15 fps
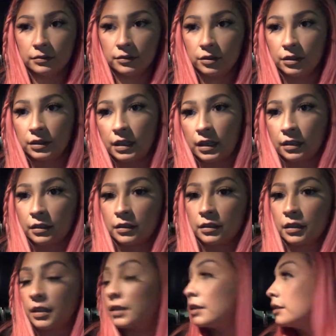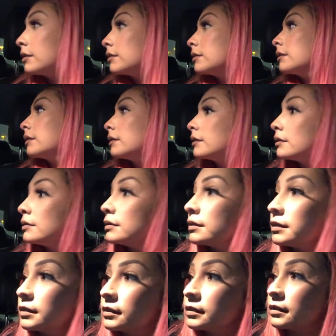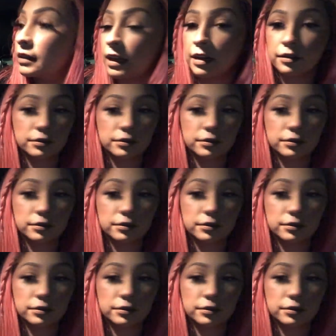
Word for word: doing their like yeah. loud